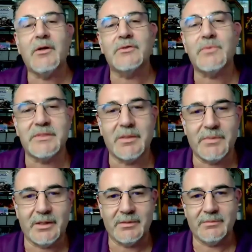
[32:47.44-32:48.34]
to close with
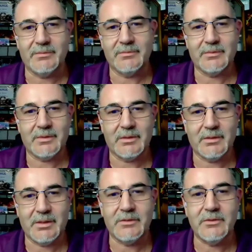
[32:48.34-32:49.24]
something.
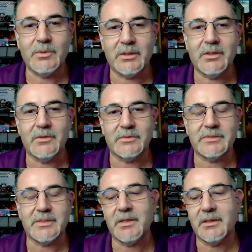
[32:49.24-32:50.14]
I do want to close
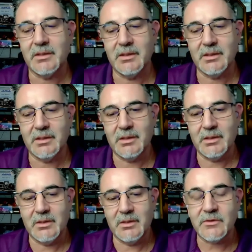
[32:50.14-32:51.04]
with something.
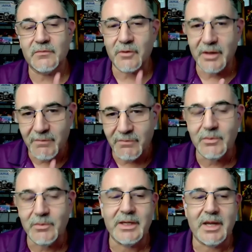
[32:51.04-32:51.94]
So for
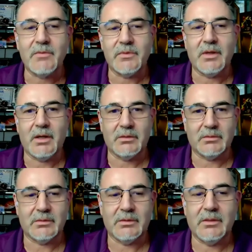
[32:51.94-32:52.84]
everyone out
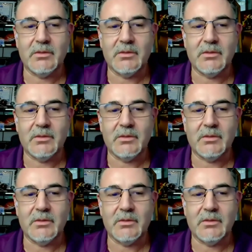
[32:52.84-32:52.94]
there,